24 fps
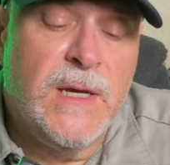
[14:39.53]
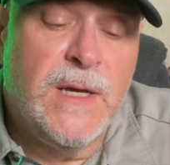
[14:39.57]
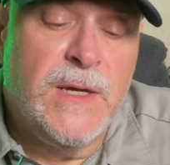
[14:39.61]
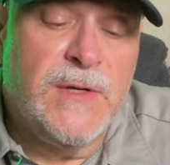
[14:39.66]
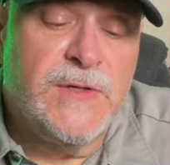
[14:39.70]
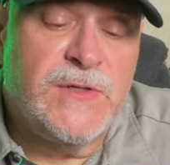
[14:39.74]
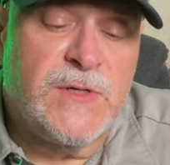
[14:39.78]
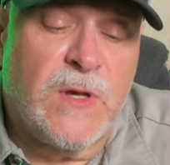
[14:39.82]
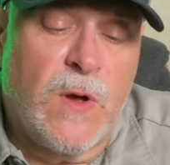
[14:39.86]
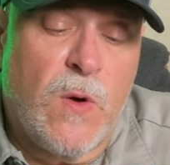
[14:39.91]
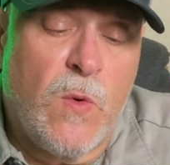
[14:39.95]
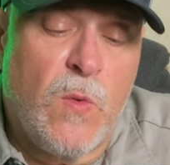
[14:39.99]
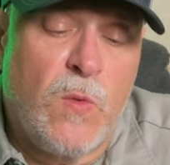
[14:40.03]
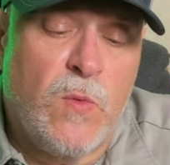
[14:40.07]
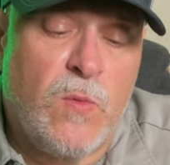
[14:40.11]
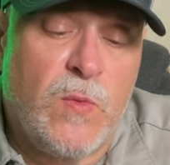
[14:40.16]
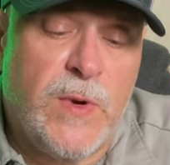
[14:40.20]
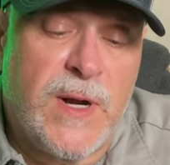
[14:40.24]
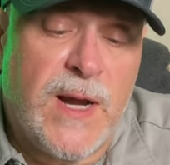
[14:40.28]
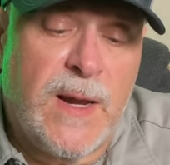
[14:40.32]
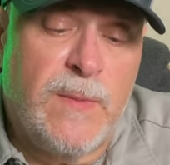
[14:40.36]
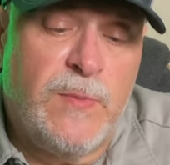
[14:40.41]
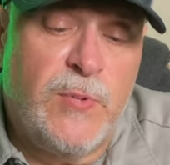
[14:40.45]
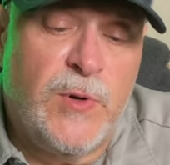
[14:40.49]
So
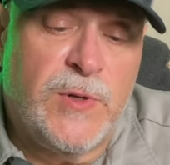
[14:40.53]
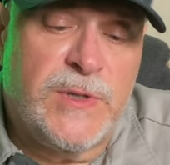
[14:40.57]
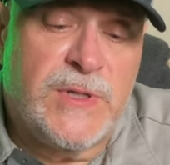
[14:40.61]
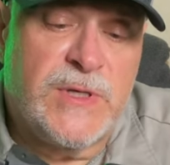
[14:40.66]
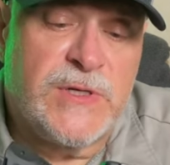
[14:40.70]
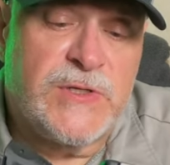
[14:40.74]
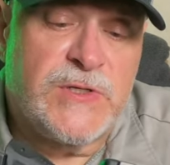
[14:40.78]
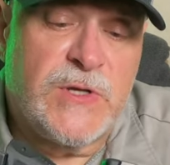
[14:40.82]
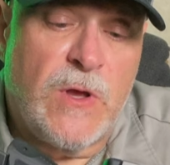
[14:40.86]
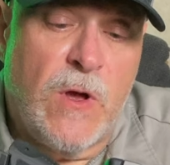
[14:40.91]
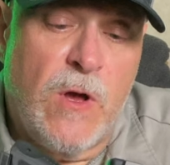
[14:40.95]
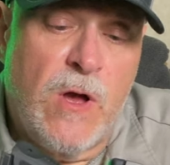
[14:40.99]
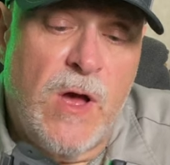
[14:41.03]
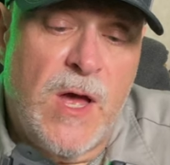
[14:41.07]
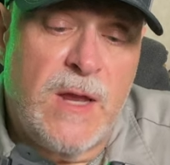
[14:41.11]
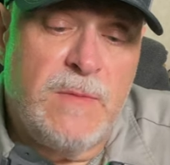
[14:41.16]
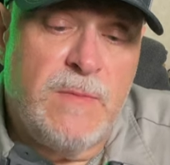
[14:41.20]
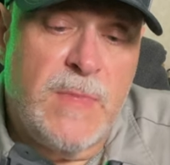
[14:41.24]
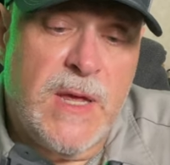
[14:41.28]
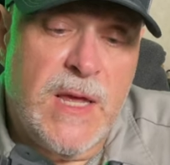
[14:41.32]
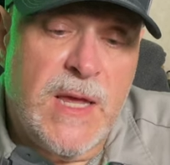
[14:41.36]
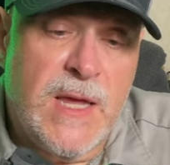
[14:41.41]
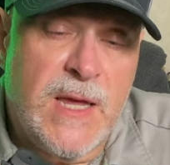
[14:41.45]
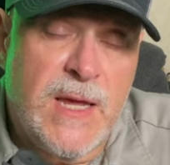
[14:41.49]
when I put this on
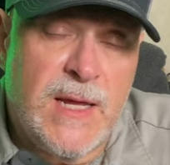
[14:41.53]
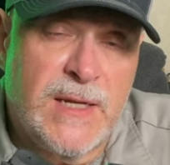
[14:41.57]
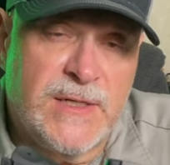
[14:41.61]
me,